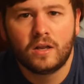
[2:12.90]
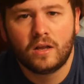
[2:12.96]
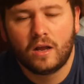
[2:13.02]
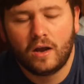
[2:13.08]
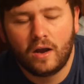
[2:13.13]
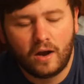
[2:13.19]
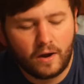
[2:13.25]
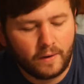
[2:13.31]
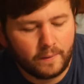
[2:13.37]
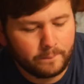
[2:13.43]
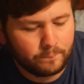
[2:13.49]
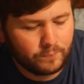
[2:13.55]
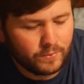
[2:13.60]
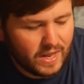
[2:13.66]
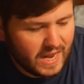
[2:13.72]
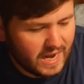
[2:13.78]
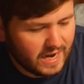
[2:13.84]

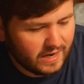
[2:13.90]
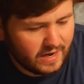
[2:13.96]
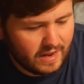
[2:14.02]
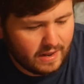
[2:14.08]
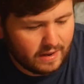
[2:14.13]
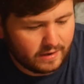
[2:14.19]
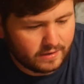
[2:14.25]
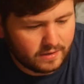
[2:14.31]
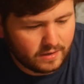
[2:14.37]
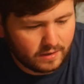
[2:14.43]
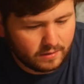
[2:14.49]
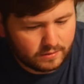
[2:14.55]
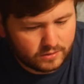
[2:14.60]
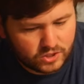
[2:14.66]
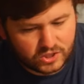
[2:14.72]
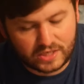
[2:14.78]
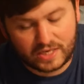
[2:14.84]
um, and it
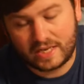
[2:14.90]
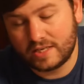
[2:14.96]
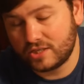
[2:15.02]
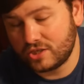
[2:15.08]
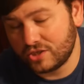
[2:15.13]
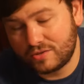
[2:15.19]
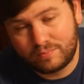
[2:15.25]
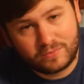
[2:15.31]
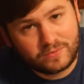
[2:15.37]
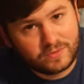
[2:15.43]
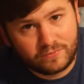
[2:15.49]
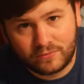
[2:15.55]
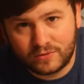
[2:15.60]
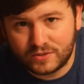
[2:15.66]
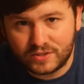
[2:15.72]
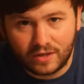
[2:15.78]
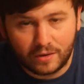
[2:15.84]
just, just
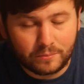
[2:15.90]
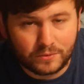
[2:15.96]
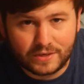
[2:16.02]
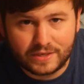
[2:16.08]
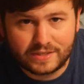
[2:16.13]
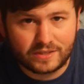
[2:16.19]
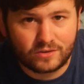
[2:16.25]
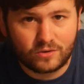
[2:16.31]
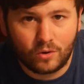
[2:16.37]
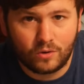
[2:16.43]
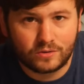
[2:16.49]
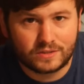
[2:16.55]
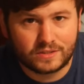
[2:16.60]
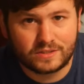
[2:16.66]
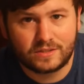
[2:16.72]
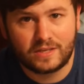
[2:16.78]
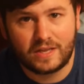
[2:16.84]
for some reason
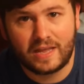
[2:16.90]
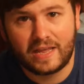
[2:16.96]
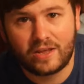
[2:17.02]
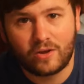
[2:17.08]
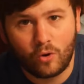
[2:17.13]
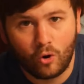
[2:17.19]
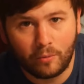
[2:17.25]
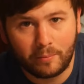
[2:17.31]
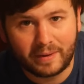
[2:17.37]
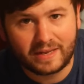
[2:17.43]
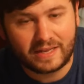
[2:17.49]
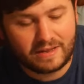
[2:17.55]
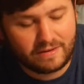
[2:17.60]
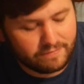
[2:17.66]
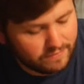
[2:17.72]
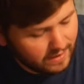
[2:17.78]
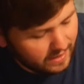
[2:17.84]
causes a calming
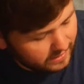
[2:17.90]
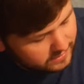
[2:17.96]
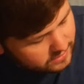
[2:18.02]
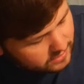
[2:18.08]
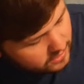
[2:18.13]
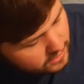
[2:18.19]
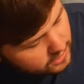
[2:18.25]
effect.